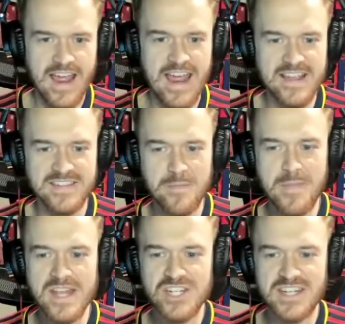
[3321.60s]
As I
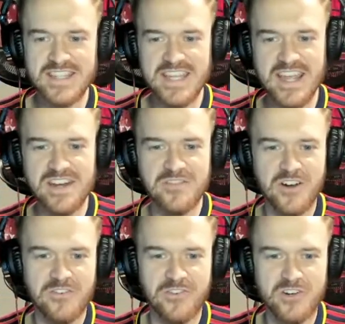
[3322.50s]
mentioned at the end of
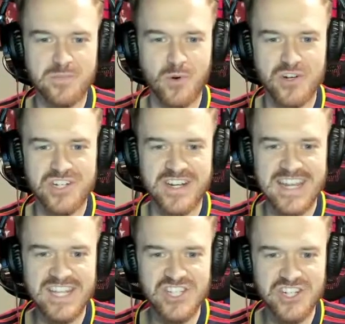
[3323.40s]
our first portion,
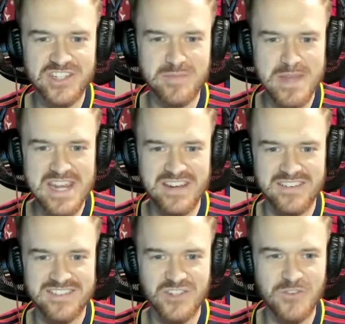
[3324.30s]
it's just me.
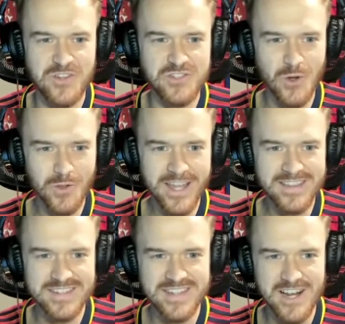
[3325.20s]
So if you don't
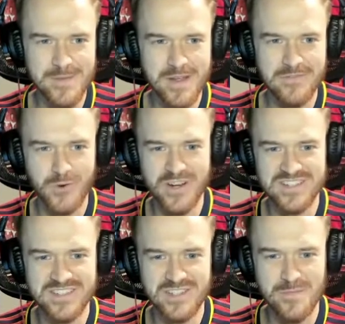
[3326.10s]
like the sound of my
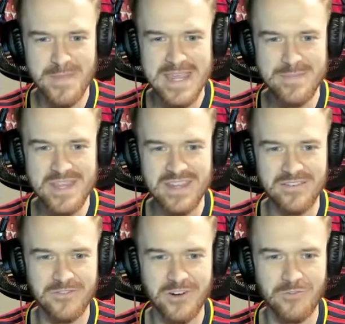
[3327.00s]
voice, you may be
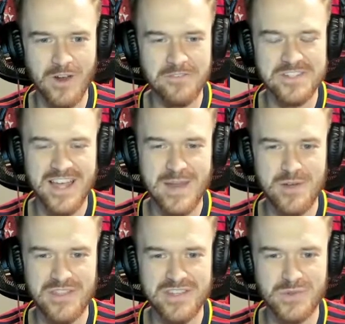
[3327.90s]
in for a rough time
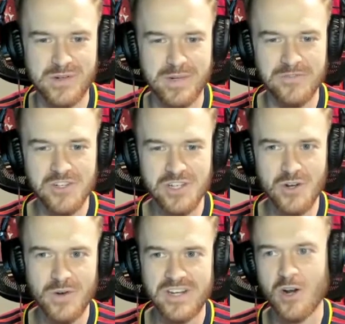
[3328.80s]
on this one. But if you
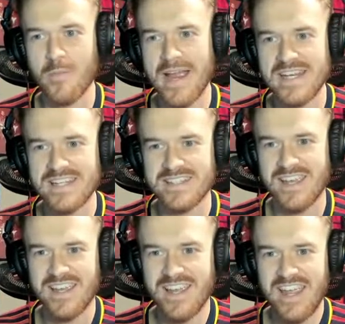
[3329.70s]
do and you don't mind it,
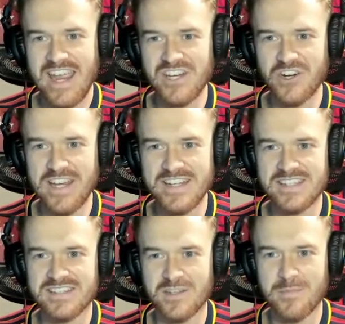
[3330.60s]
and you're
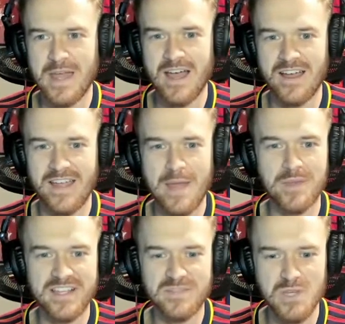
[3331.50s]
into some uh,
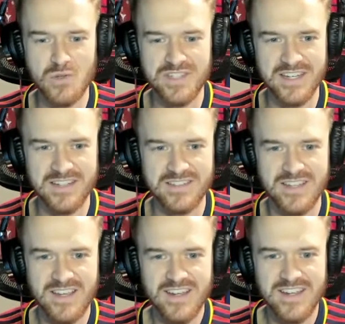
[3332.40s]
MLS musings,
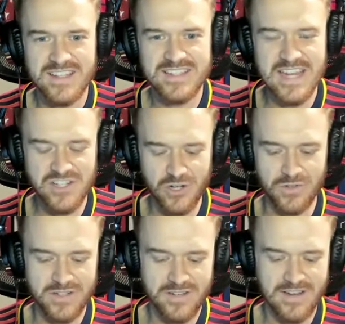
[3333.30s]
stay
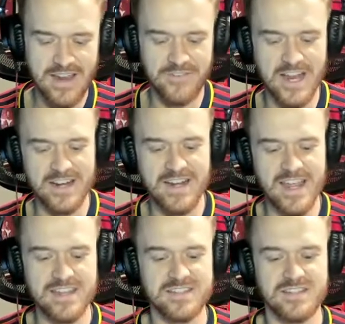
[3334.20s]
tuned. I've got a
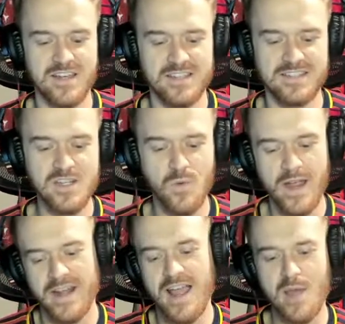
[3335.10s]
nice uh,
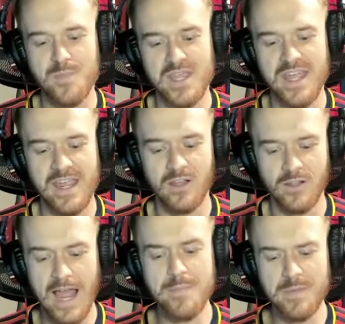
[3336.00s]
citywide hoppy ale,
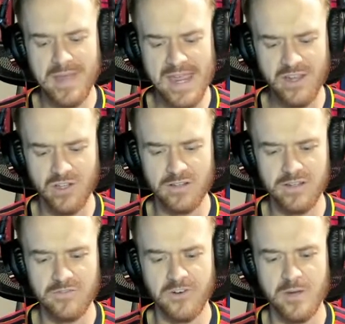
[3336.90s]
hoppy pale
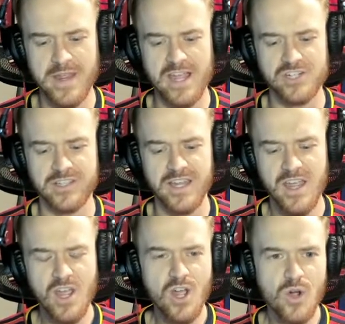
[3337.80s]
in front of me, actually,
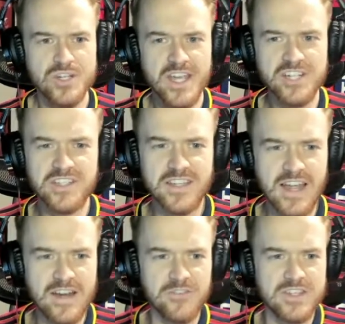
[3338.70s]
which actually
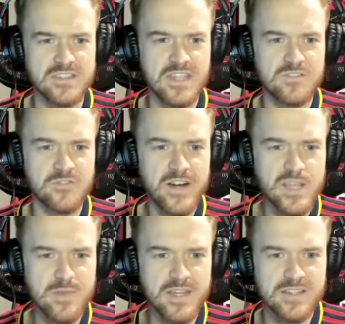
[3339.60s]
kind of is is
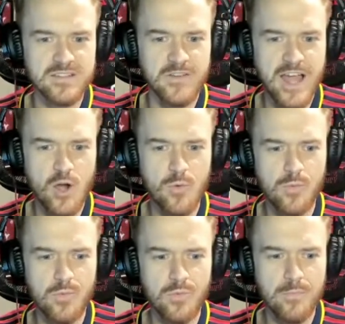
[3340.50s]
funny because of how
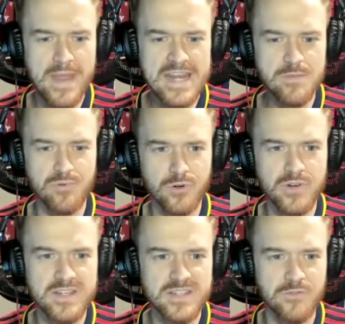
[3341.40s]
many
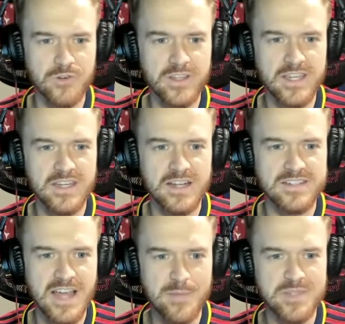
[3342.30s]
breweries have really
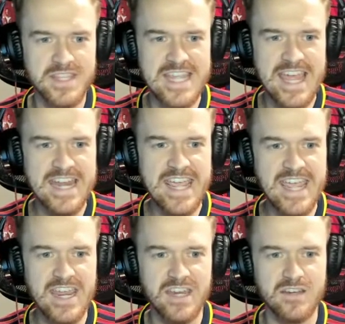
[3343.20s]
adopted the
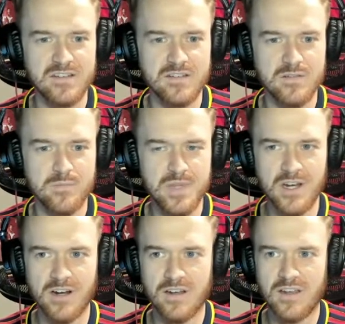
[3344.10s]
NA
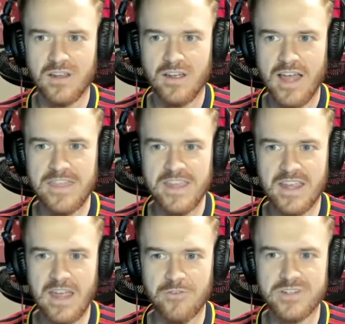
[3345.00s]
beer. I
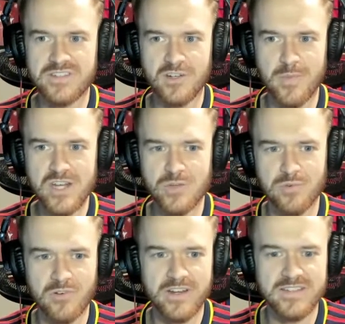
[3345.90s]
think every single major
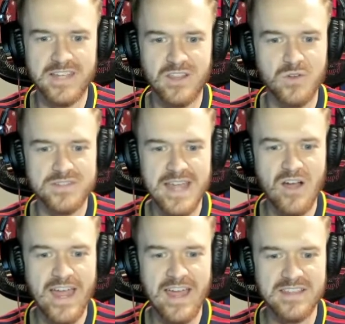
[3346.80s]
brewery in St. Louis now
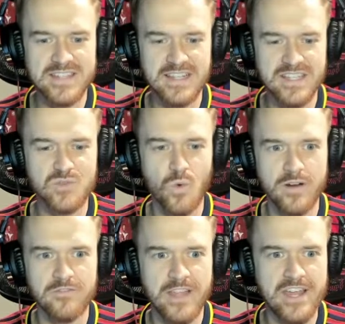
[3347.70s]
has at least
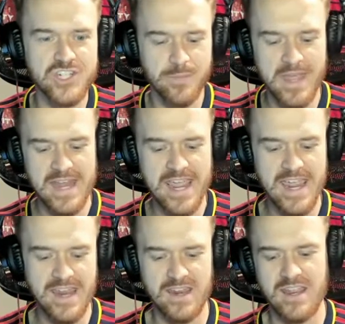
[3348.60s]
one flagship
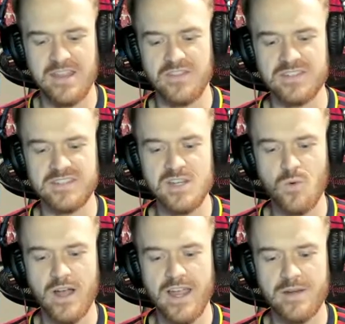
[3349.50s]
NA, and the
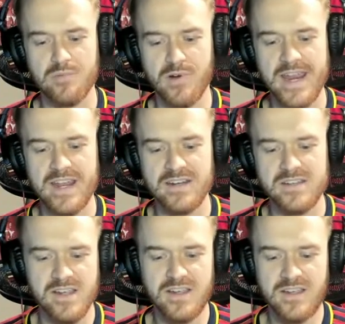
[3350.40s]
citywide
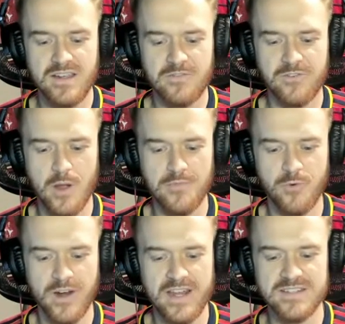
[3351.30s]
brand from
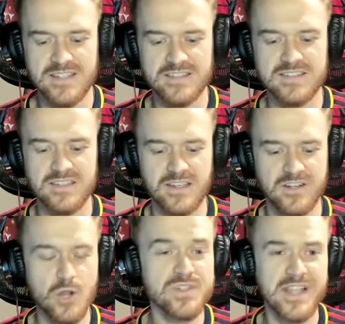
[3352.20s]
Four Hands is uh,
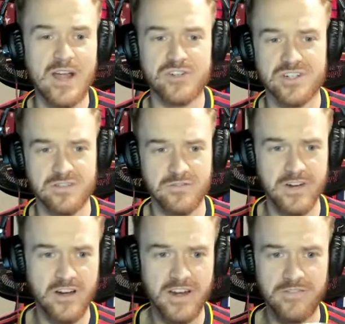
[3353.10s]
no slouch.
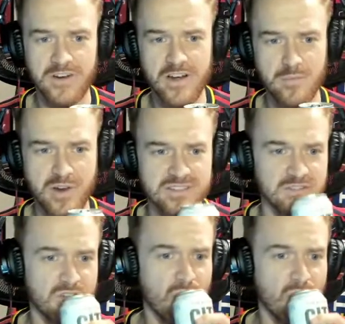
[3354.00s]
Very, very impressive.